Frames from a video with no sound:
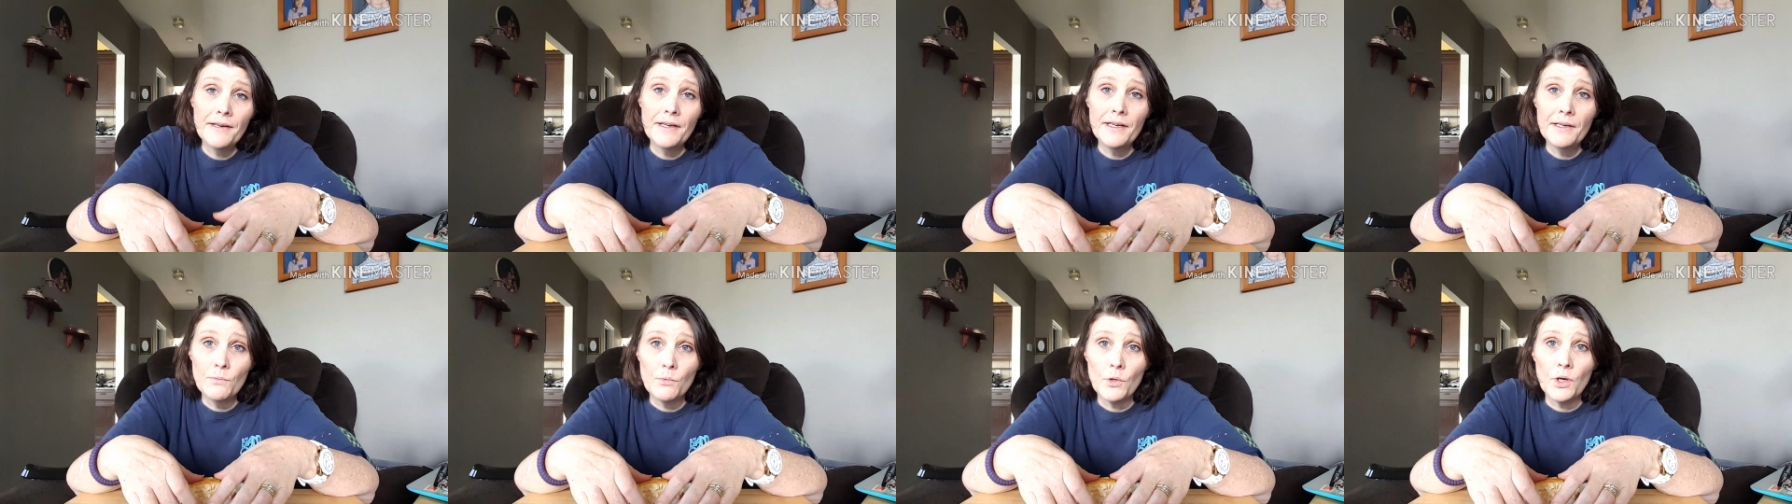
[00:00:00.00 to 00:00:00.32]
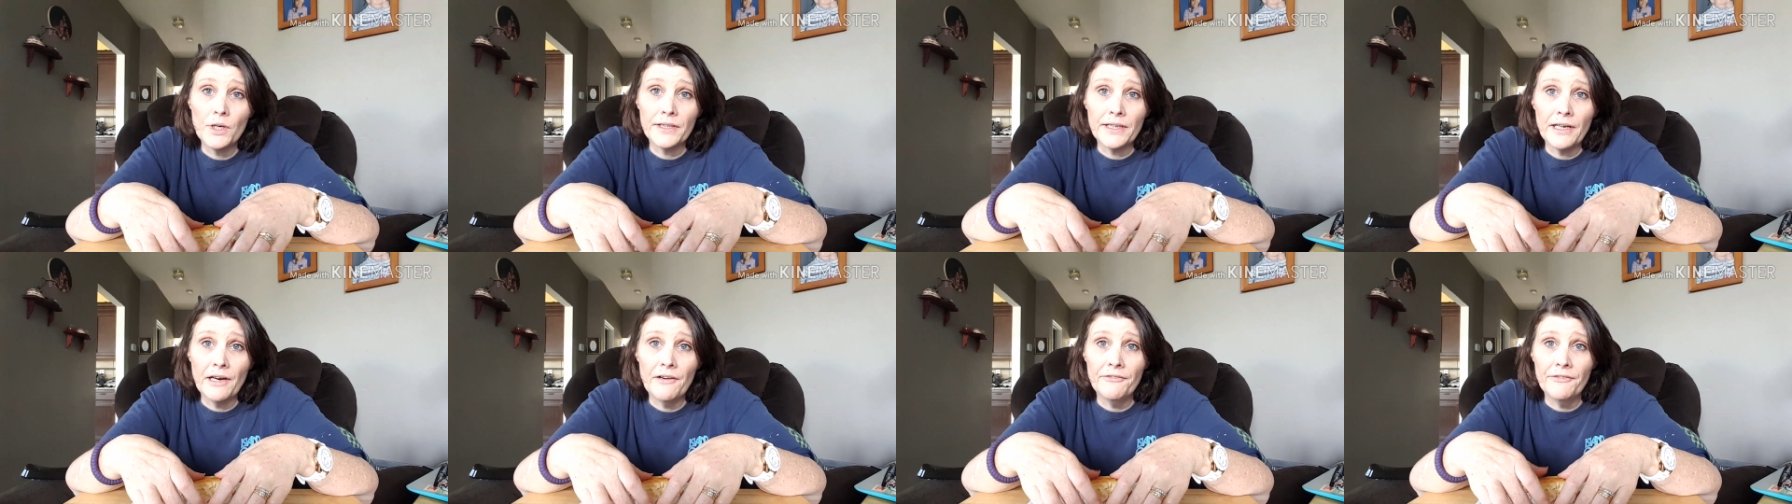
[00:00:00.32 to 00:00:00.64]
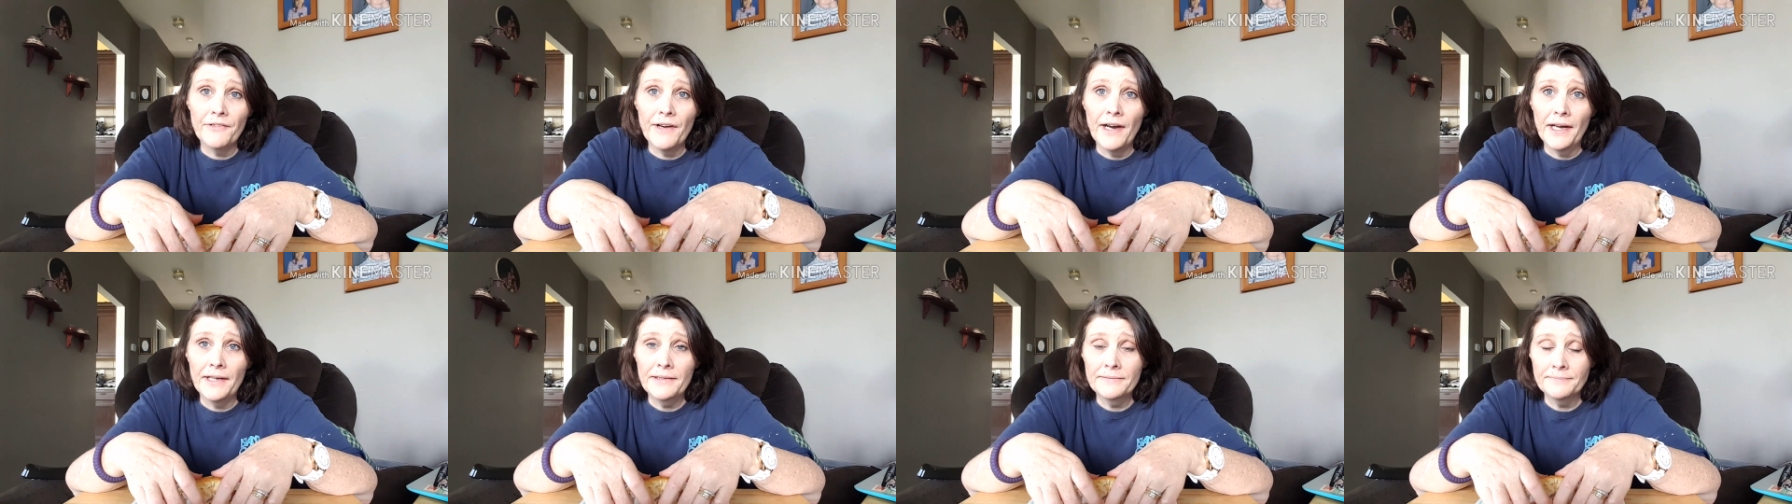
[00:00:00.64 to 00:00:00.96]
it worked out
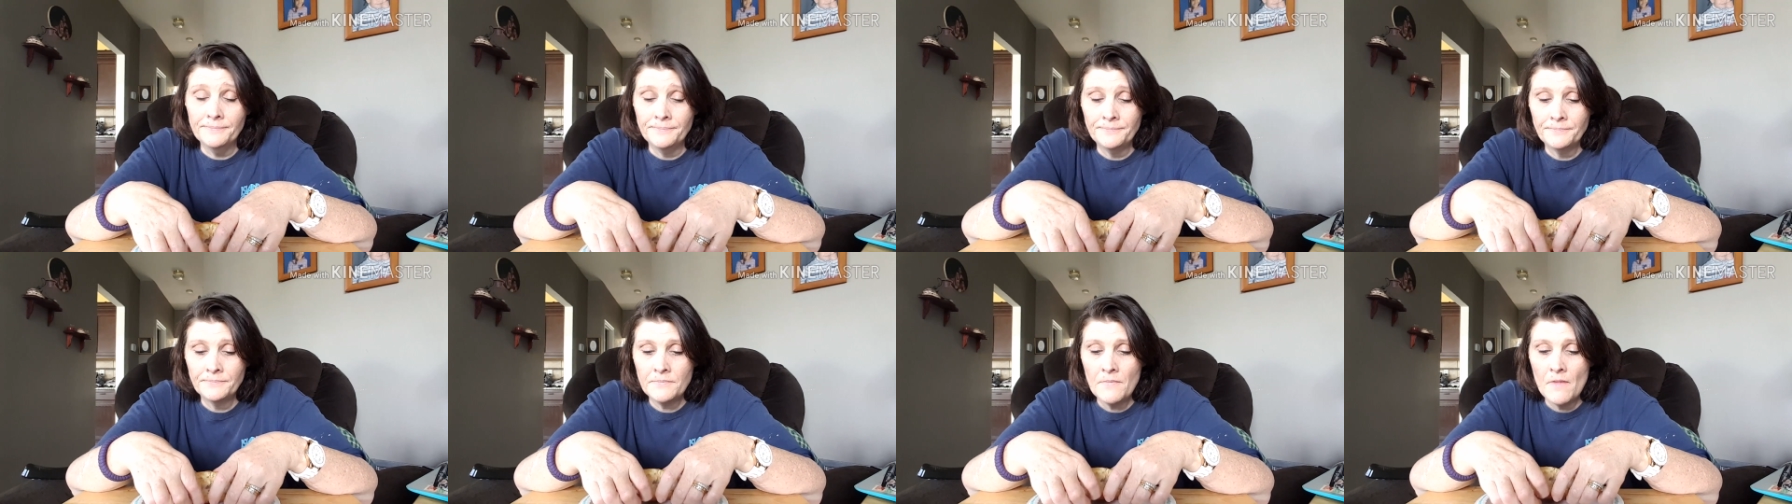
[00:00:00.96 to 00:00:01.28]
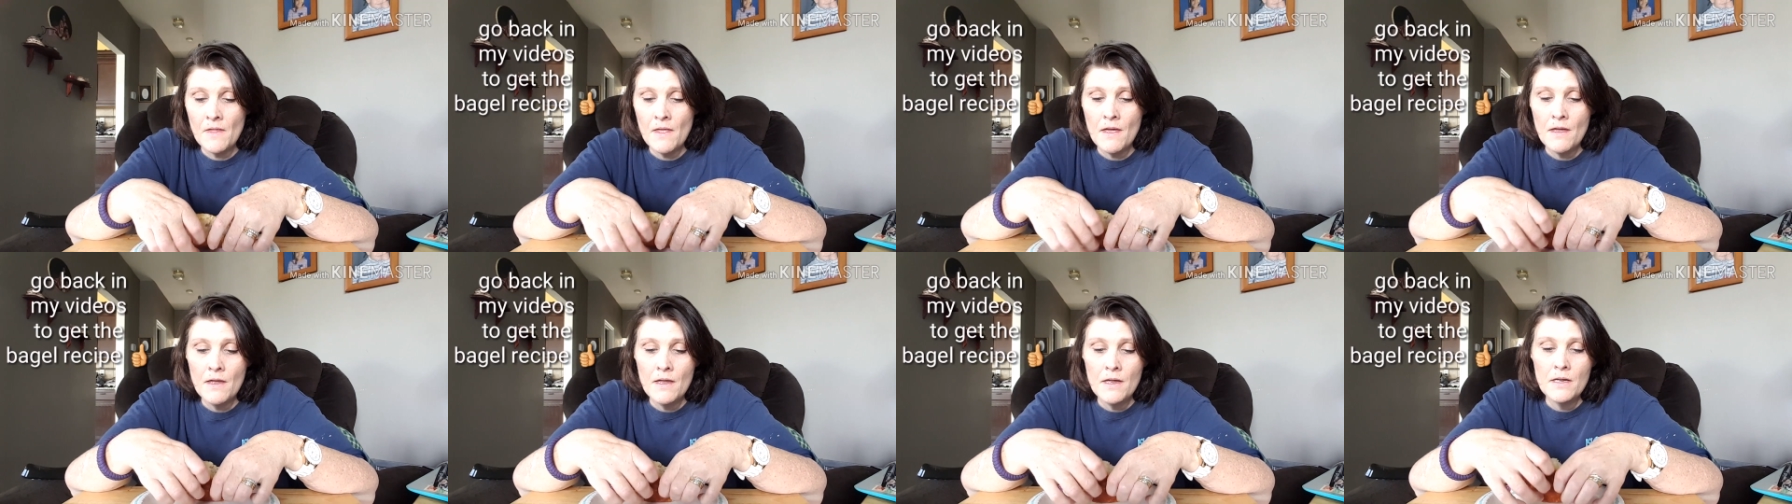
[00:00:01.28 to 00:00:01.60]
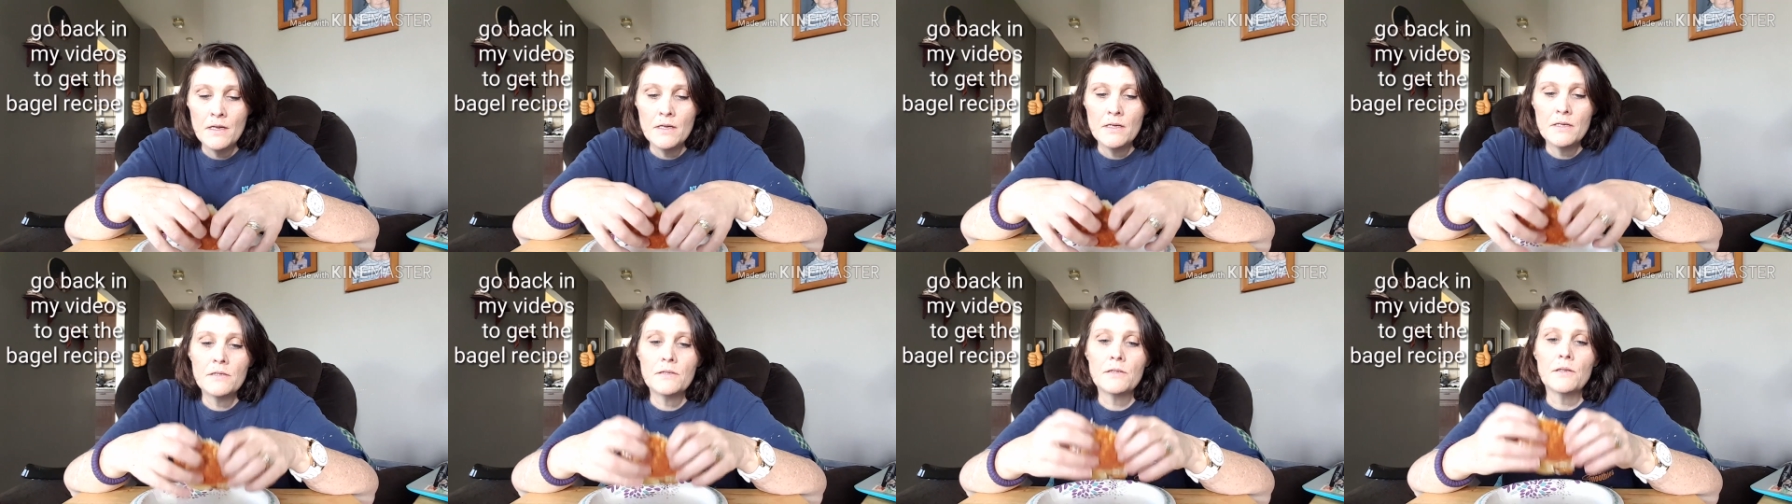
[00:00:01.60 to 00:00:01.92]
fine.
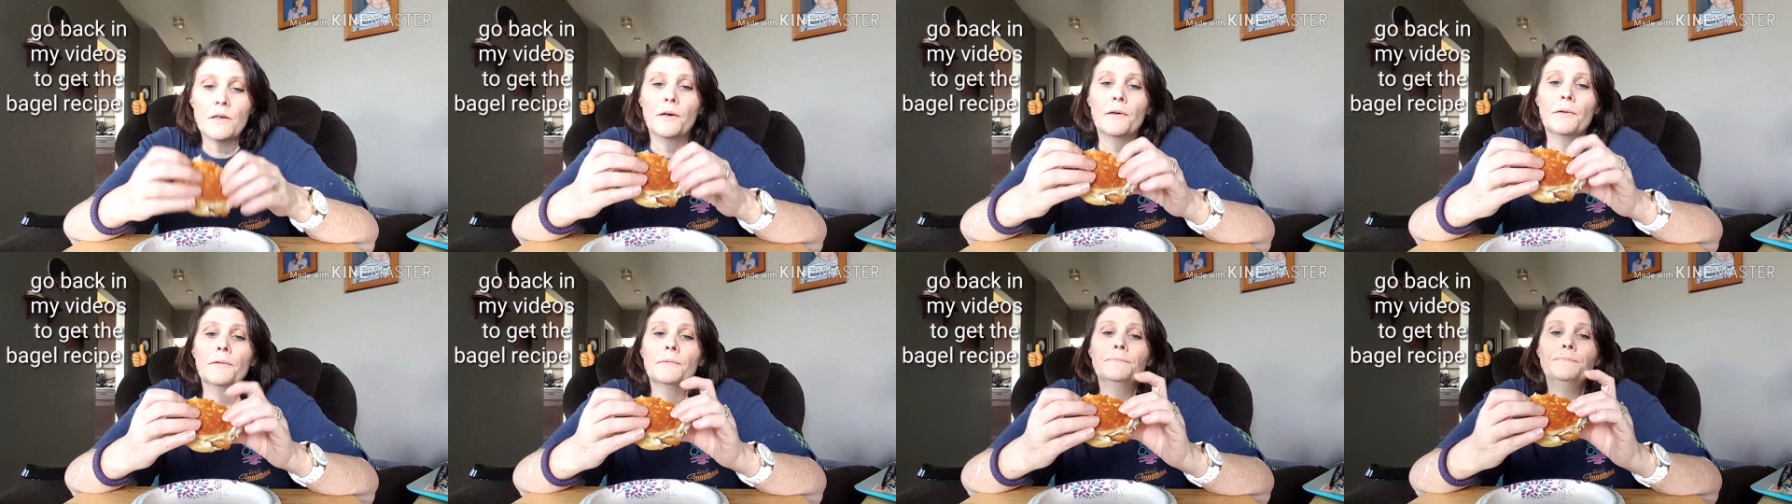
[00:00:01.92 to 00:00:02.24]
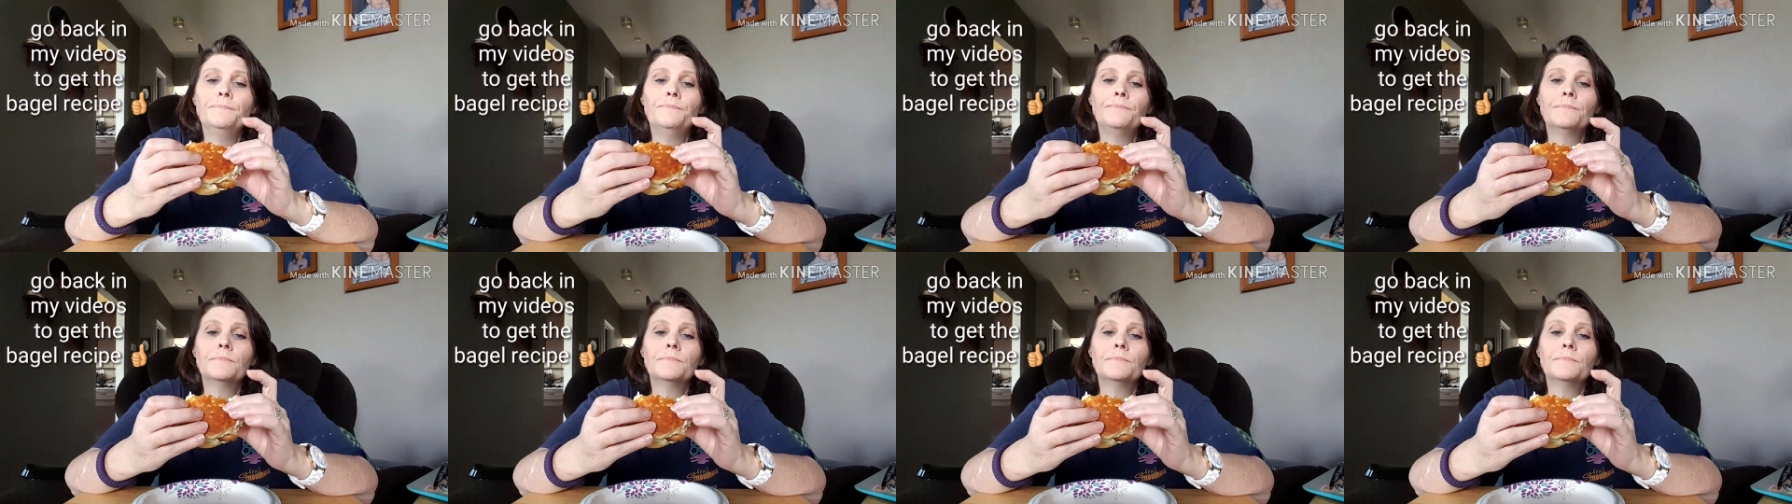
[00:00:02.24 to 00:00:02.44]
So,